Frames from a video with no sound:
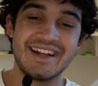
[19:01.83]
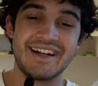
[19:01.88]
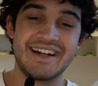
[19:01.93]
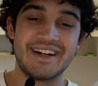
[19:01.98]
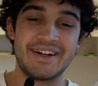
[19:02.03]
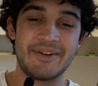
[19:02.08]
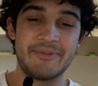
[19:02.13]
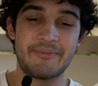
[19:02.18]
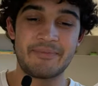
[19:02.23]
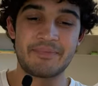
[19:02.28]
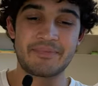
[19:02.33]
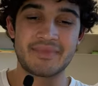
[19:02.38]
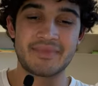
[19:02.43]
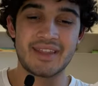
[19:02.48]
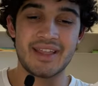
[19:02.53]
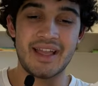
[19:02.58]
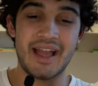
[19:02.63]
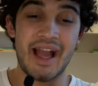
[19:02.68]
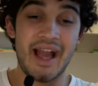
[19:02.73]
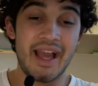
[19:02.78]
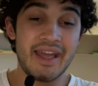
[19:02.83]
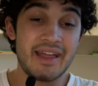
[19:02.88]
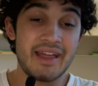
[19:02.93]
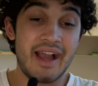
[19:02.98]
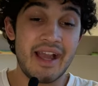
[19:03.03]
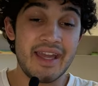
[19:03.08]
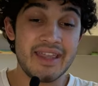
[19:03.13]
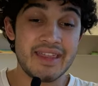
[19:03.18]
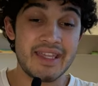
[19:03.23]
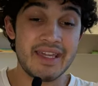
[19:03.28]
I
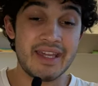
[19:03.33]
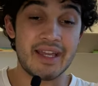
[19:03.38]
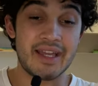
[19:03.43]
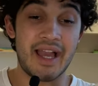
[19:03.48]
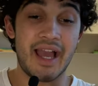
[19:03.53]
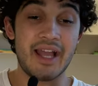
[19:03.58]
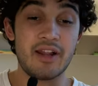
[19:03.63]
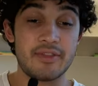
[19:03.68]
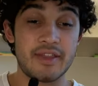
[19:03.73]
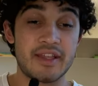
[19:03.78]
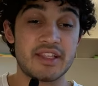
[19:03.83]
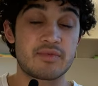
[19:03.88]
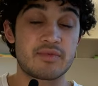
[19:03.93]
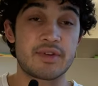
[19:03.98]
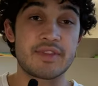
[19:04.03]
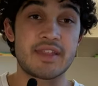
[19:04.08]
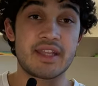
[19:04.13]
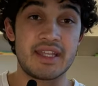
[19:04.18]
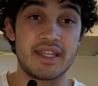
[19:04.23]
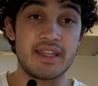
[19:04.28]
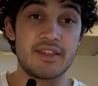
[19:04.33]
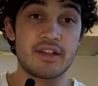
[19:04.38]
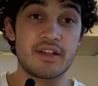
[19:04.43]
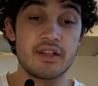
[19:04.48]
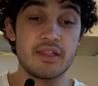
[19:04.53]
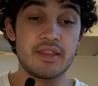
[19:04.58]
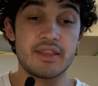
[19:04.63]
don't think it's worth it either.